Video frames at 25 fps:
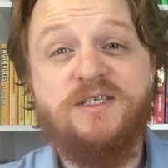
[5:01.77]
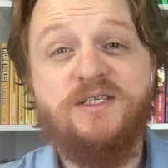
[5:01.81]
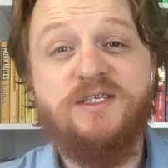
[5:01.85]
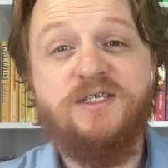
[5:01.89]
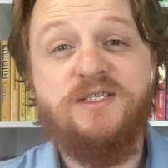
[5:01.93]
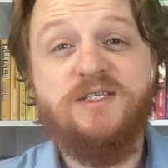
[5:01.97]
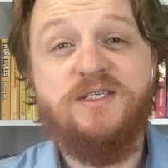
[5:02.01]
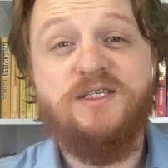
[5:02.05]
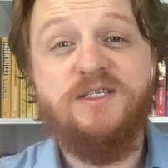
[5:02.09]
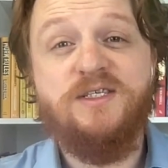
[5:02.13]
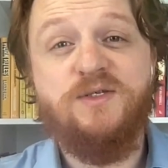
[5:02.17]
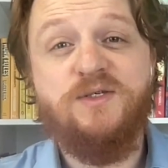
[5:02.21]

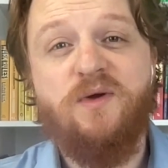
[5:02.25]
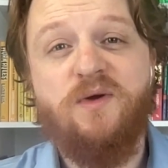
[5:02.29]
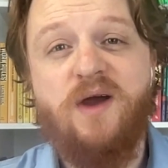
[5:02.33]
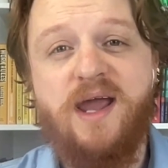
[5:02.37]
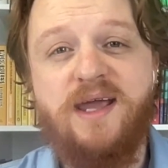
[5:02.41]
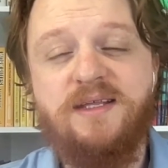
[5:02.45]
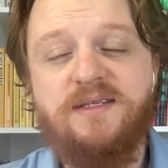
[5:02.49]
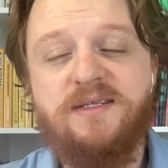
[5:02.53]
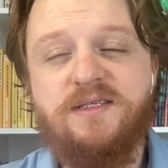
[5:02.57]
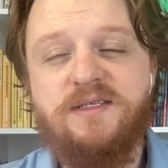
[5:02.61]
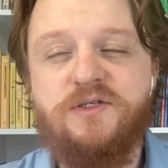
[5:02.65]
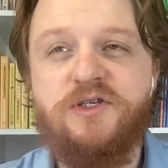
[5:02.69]
Yeah, that's
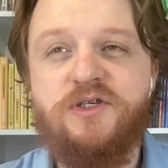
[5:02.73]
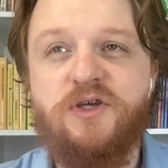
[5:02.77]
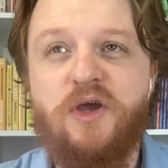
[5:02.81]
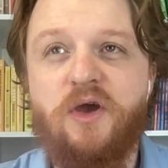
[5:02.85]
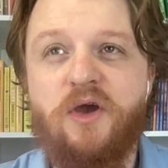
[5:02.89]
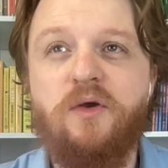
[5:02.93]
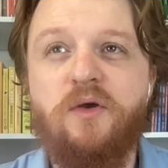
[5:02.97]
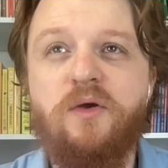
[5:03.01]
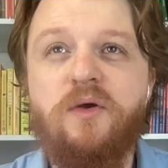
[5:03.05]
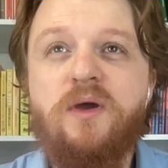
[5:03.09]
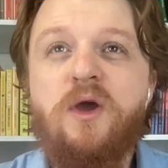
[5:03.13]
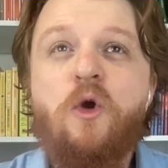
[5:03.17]
right.
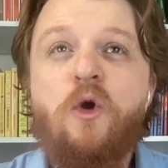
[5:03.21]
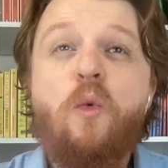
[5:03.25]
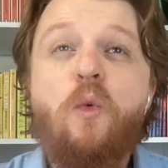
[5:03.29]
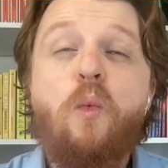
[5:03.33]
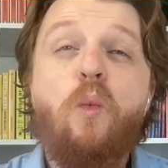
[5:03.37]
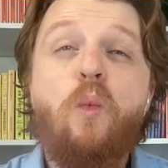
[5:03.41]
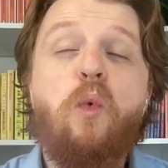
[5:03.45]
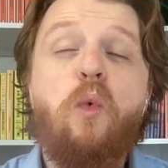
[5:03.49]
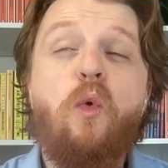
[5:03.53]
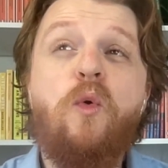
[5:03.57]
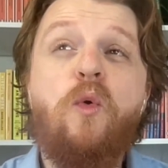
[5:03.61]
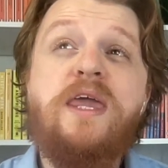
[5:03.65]
So
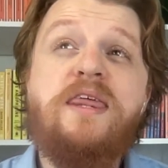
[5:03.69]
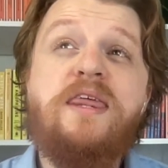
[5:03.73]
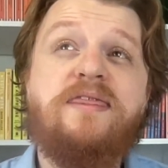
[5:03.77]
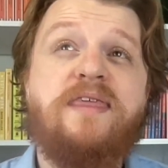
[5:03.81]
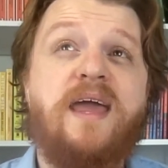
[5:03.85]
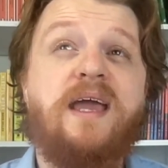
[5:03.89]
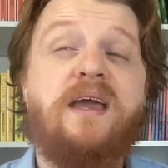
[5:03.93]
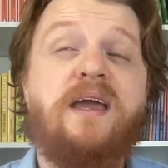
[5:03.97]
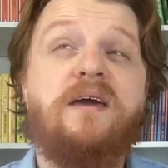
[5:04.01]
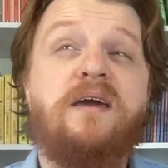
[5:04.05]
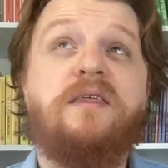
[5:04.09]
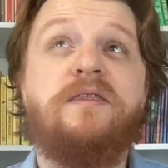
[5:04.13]
we
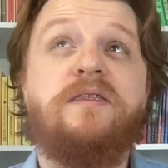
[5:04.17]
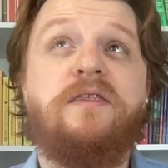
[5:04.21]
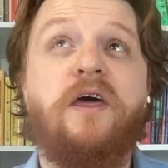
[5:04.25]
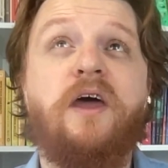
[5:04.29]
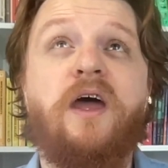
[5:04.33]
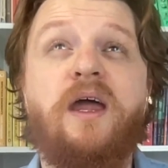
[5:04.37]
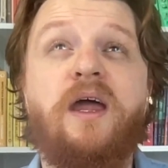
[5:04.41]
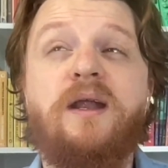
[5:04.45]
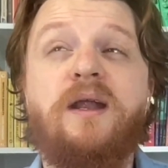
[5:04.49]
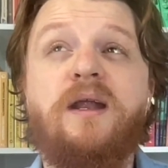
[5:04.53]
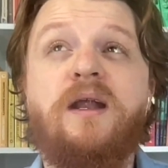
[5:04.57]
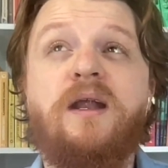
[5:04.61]
think
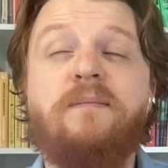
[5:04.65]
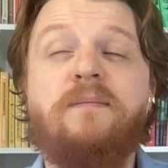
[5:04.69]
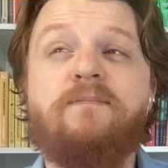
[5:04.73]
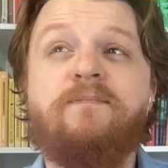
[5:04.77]
that